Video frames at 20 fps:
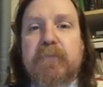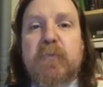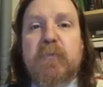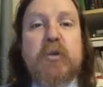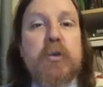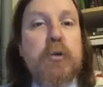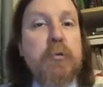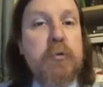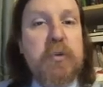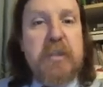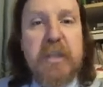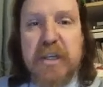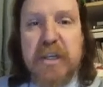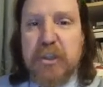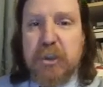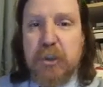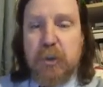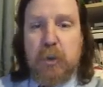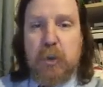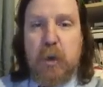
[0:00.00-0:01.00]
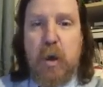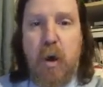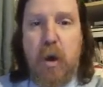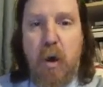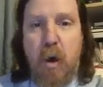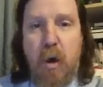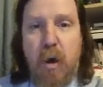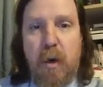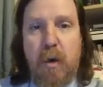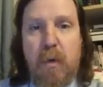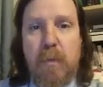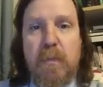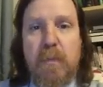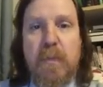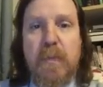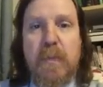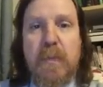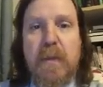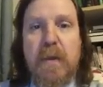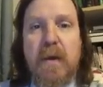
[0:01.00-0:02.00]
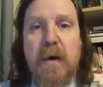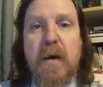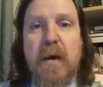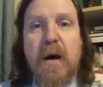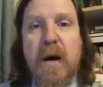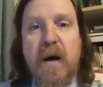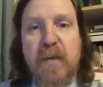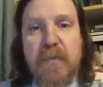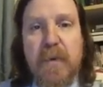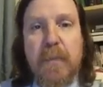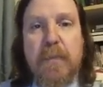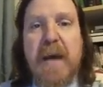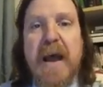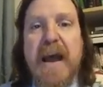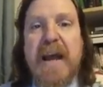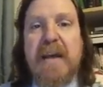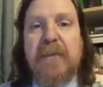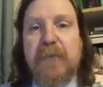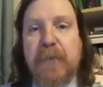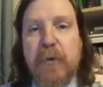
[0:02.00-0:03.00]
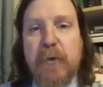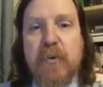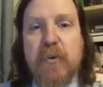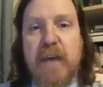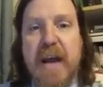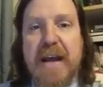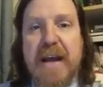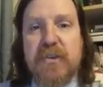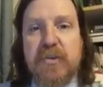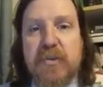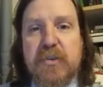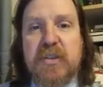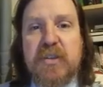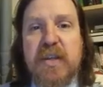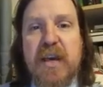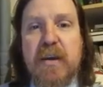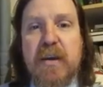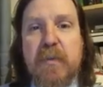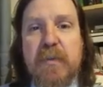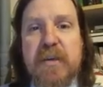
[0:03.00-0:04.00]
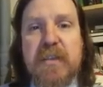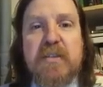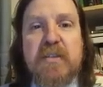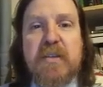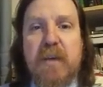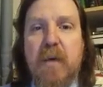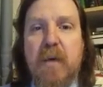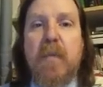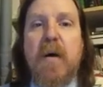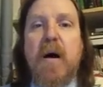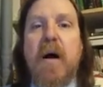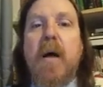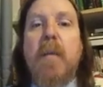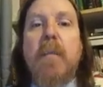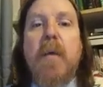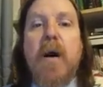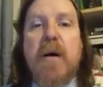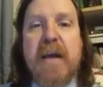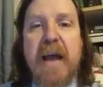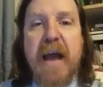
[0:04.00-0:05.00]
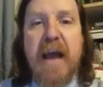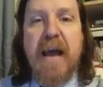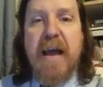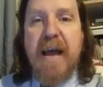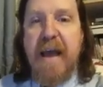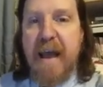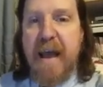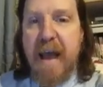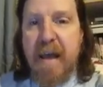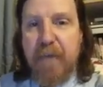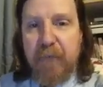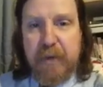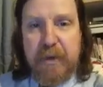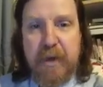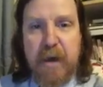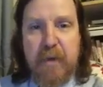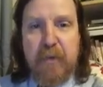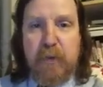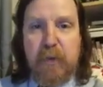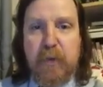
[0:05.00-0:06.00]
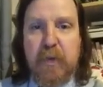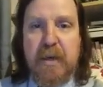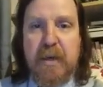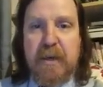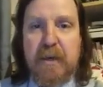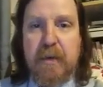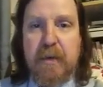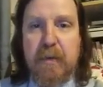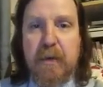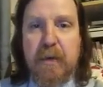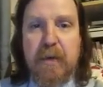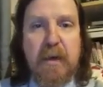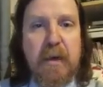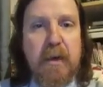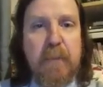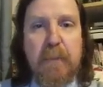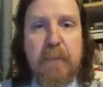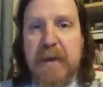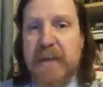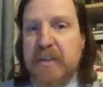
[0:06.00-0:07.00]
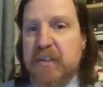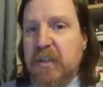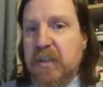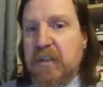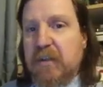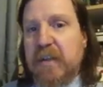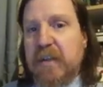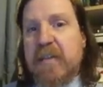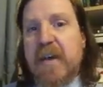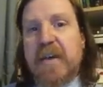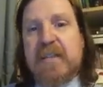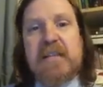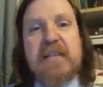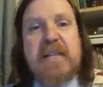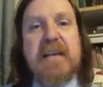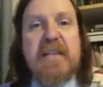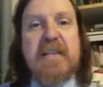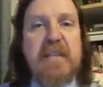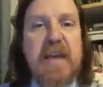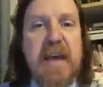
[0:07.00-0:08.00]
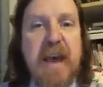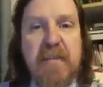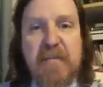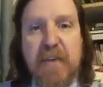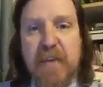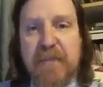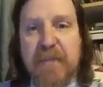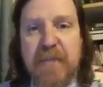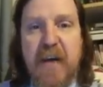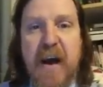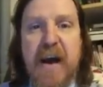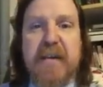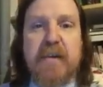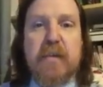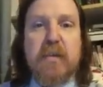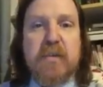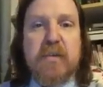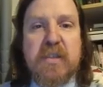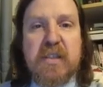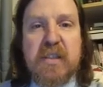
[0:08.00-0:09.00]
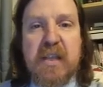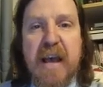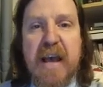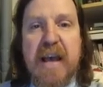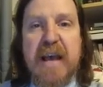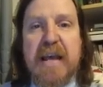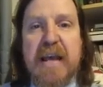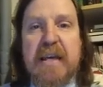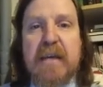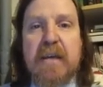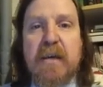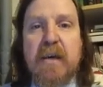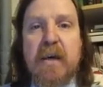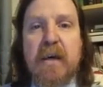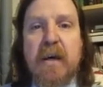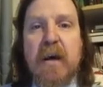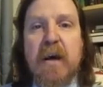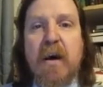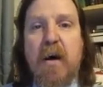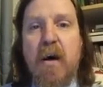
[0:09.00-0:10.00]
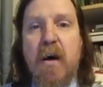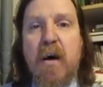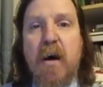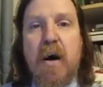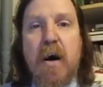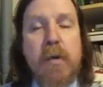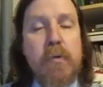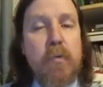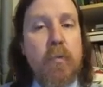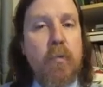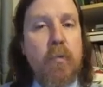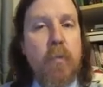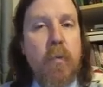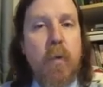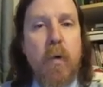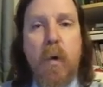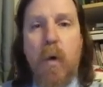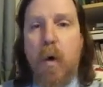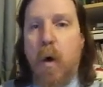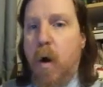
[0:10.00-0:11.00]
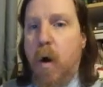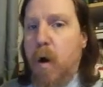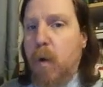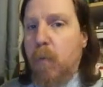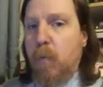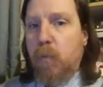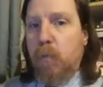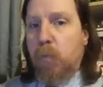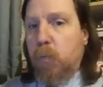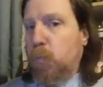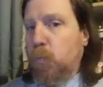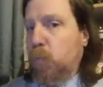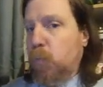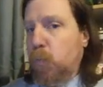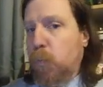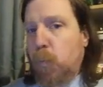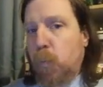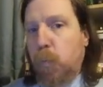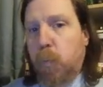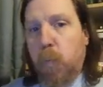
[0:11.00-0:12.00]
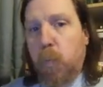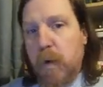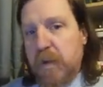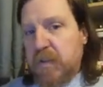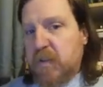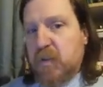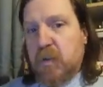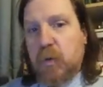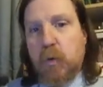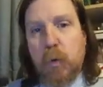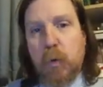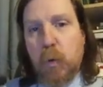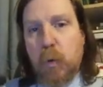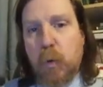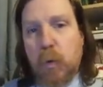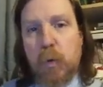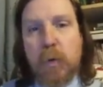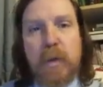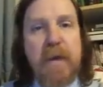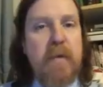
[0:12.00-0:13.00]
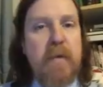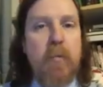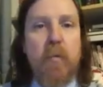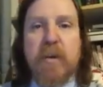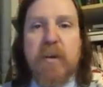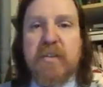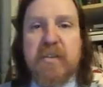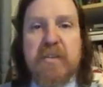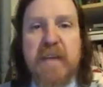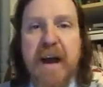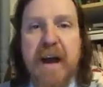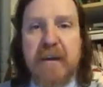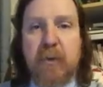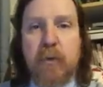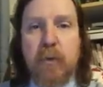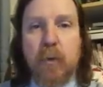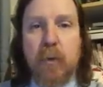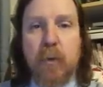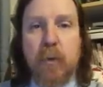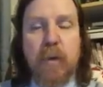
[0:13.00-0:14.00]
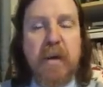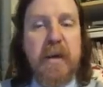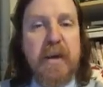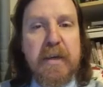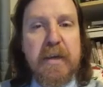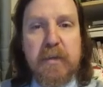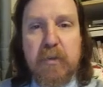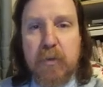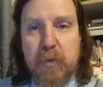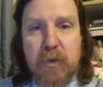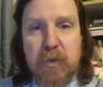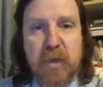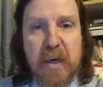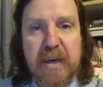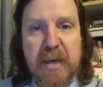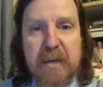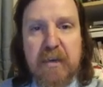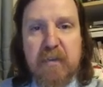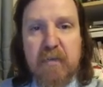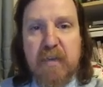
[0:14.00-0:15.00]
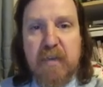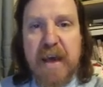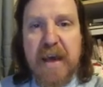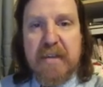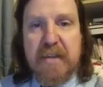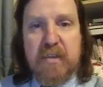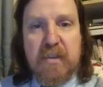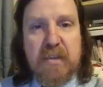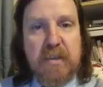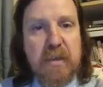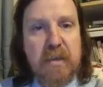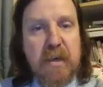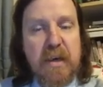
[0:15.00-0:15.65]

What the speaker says: judicial arm of the Bank for International Settlements, among every other thing, basically that they have the final say on what's cool and what's not cool. You'd think that